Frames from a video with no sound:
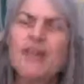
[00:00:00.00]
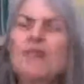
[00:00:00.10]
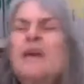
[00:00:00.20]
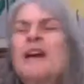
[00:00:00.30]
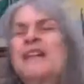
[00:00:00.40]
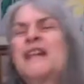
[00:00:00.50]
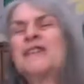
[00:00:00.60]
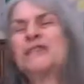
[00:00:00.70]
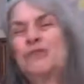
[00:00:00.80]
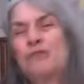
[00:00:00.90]
body
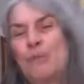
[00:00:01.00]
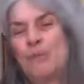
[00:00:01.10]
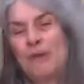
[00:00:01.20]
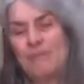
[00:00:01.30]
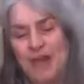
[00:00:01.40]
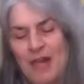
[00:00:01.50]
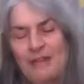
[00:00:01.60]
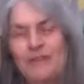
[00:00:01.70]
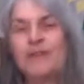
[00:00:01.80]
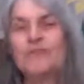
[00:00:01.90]
has
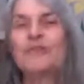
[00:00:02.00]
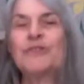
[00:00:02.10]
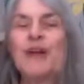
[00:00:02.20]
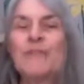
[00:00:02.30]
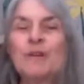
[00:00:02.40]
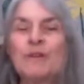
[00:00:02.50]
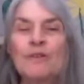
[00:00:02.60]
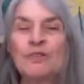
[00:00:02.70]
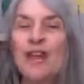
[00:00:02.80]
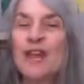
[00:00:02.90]
neuropeptides. Those are
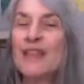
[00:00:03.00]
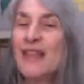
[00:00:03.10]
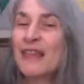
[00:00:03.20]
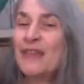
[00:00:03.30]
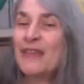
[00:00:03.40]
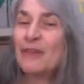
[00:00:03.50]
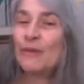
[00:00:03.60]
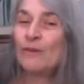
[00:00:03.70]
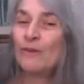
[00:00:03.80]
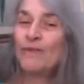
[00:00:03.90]
chemicals that let you
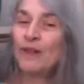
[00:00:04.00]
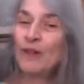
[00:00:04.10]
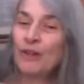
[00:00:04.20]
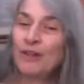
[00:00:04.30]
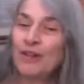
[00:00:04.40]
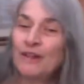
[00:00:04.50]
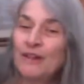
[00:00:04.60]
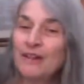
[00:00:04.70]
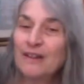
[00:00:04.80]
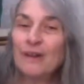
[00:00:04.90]
feel good
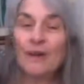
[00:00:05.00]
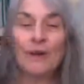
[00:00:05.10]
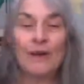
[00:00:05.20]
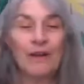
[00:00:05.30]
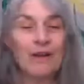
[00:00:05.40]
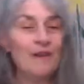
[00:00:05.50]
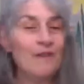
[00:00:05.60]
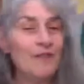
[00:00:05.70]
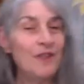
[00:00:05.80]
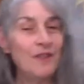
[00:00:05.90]
or
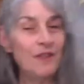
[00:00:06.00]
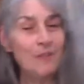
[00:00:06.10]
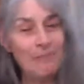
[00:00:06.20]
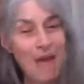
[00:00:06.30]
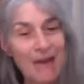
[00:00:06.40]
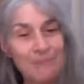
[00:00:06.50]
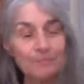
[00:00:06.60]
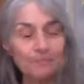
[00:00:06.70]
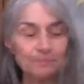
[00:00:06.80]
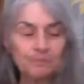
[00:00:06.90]
feel bad.
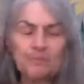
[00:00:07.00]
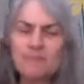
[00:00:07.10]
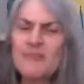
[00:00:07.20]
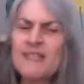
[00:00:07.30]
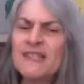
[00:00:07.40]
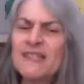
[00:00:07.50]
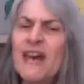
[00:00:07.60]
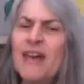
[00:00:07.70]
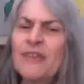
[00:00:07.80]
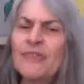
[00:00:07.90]

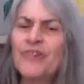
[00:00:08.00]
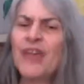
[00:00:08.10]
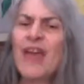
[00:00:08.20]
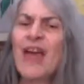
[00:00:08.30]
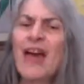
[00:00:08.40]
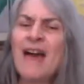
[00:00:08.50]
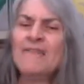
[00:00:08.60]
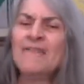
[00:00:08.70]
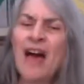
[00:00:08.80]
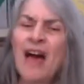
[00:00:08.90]
Cells
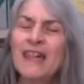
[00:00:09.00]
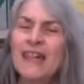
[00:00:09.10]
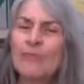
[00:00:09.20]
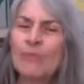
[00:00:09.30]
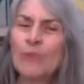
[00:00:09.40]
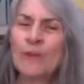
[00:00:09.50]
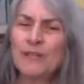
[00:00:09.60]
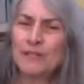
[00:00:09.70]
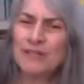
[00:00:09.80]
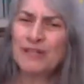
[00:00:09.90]
have docking
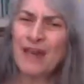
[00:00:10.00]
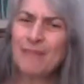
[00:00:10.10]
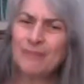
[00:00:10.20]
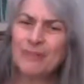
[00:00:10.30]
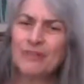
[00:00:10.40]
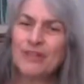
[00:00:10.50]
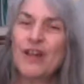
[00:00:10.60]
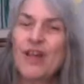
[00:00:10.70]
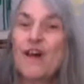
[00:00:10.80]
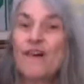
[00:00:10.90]
points, receptors
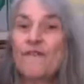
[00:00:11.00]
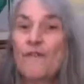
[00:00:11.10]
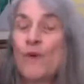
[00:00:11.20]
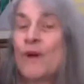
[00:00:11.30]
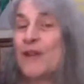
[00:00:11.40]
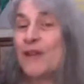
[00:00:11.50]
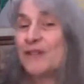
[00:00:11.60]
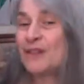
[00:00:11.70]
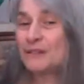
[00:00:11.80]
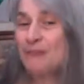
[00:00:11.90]
for
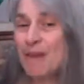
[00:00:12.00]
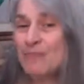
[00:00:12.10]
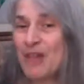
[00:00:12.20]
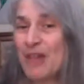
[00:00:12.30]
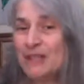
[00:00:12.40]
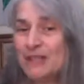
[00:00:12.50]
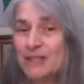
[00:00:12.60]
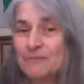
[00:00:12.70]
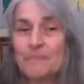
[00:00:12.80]
those peptides.